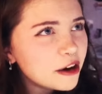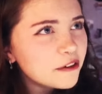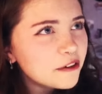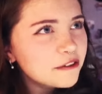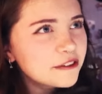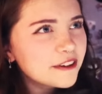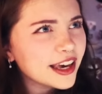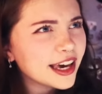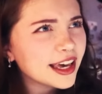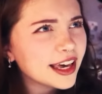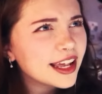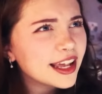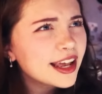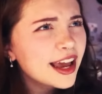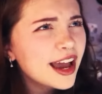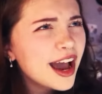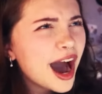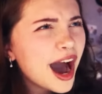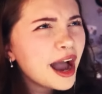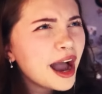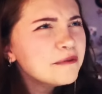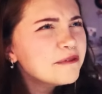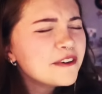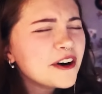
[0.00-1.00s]
of it.
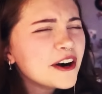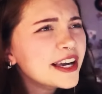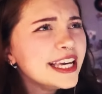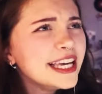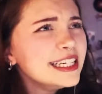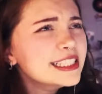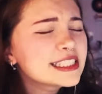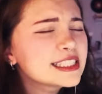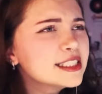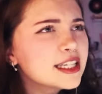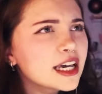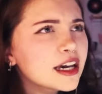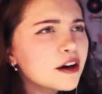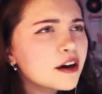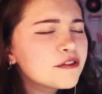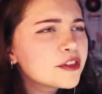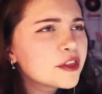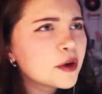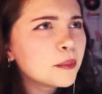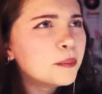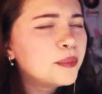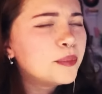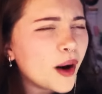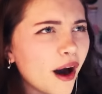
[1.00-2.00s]
I'm fucking sick of
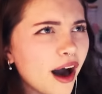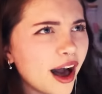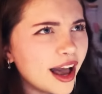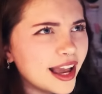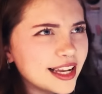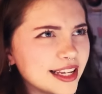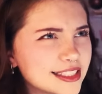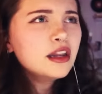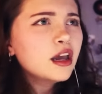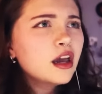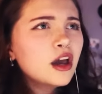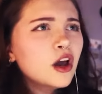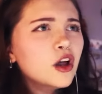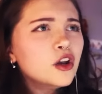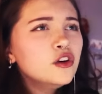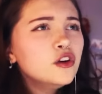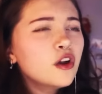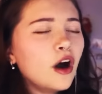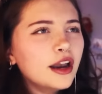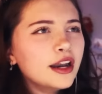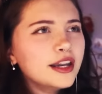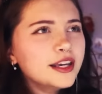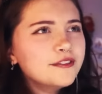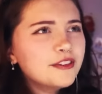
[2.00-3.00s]
the butt.
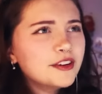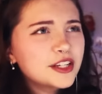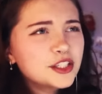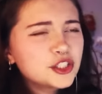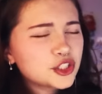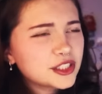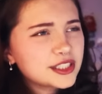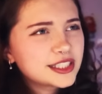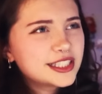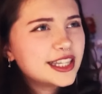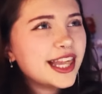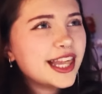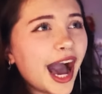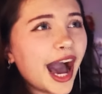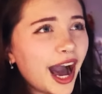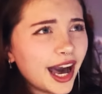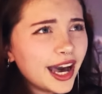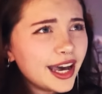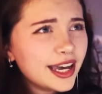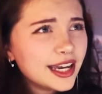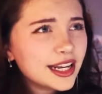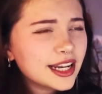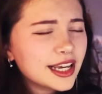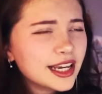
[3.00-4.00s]
Not even just
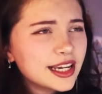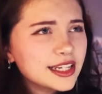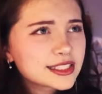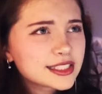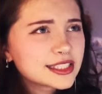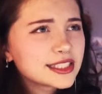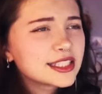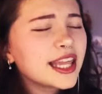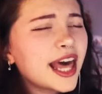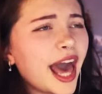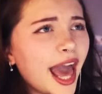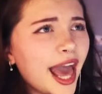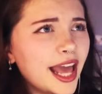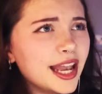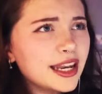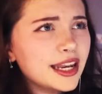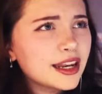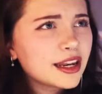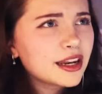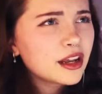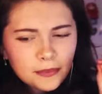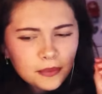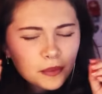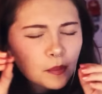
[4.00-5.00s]
that. It's
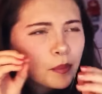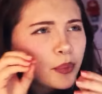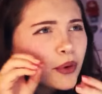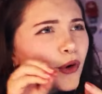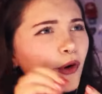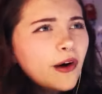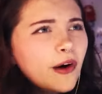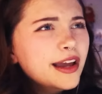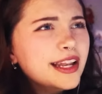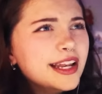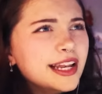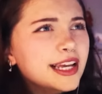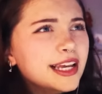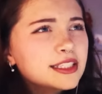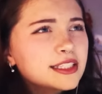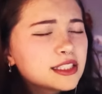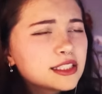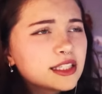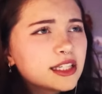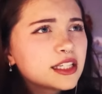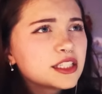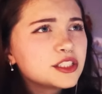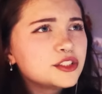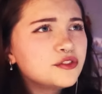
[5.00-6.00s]
then put
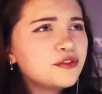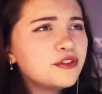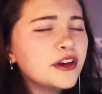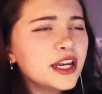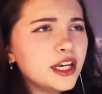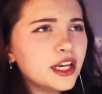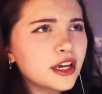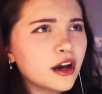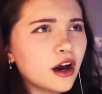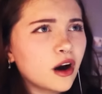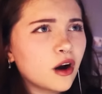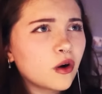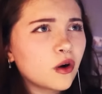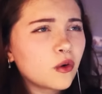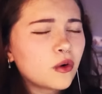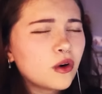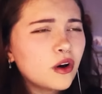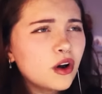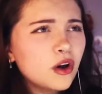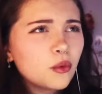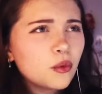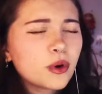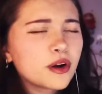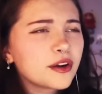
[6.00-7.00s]
into this video
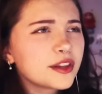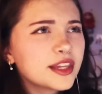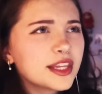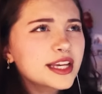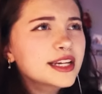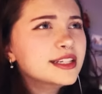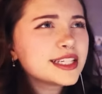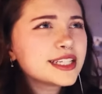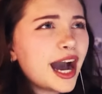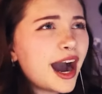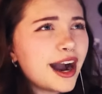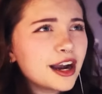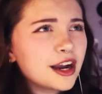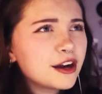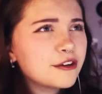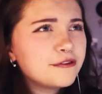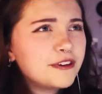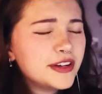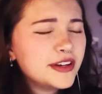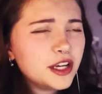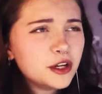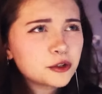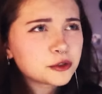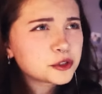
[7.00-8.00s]
where the entire
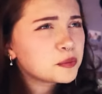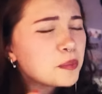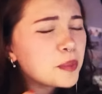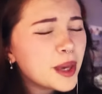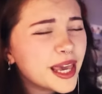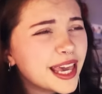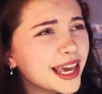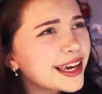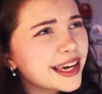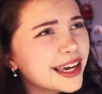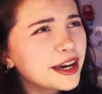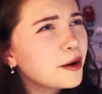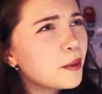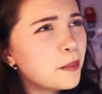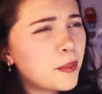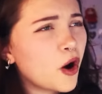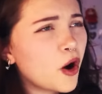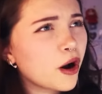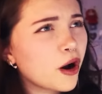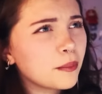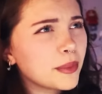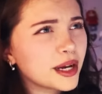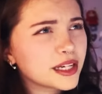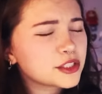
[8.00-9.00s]
video's picking
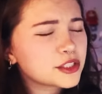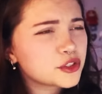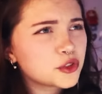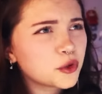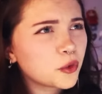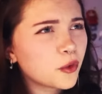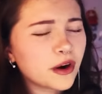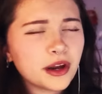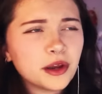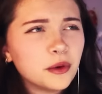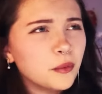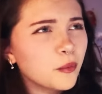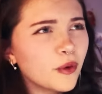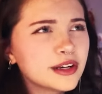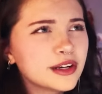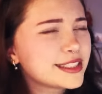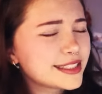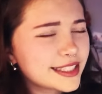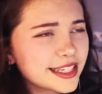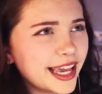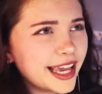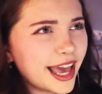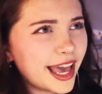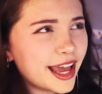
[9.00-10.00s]
apart my story once
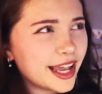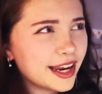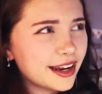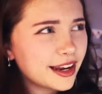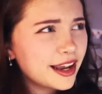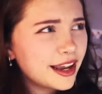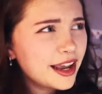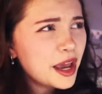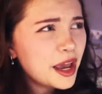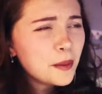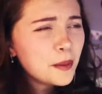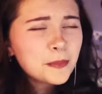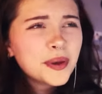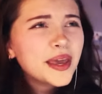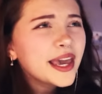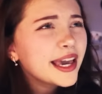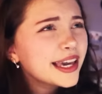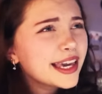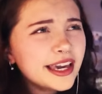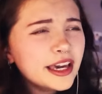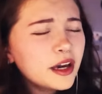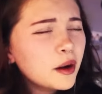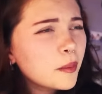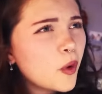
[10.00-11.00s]
again.
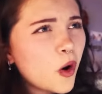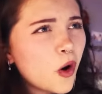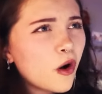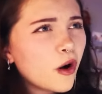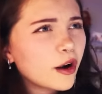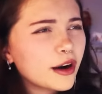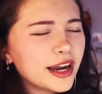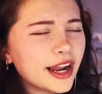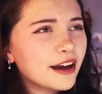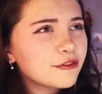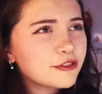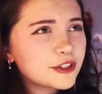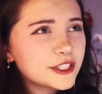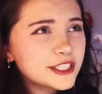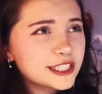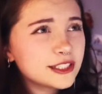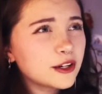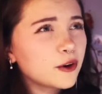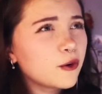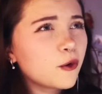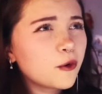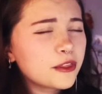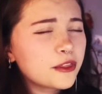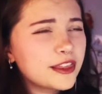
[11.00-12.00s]
Picking apart every
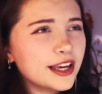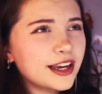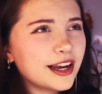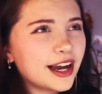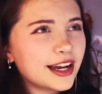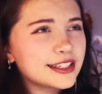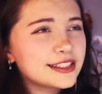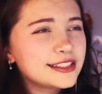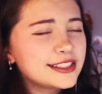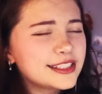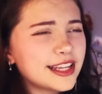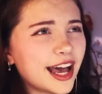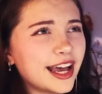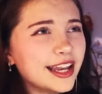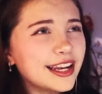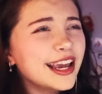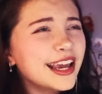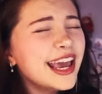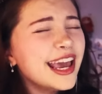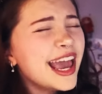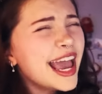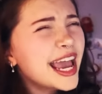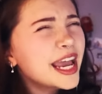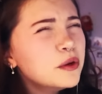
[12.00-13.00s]
single thing I said.
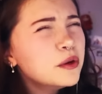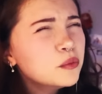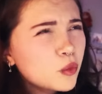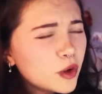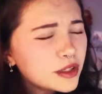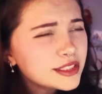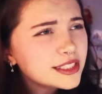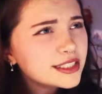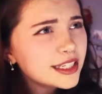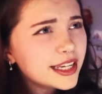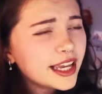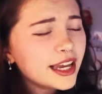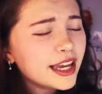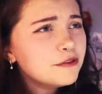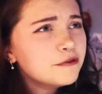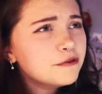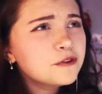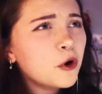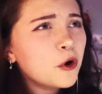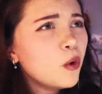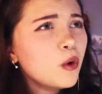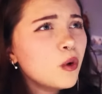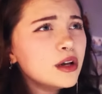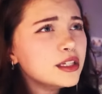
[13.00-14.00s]
And once again,
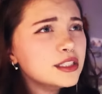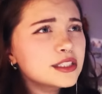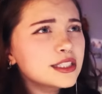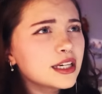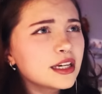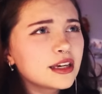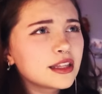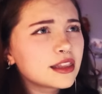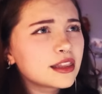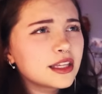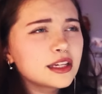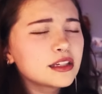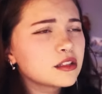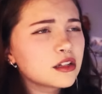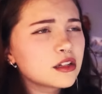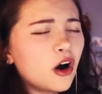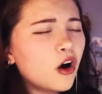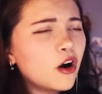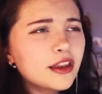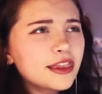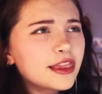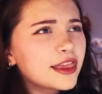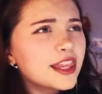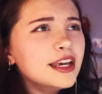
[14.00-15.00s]
focusing
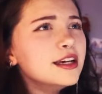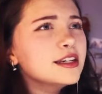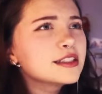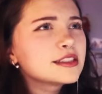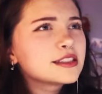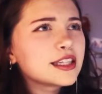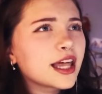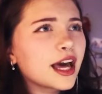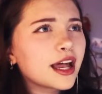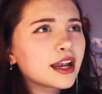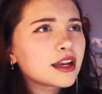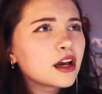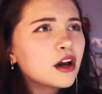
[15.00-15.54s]
on things that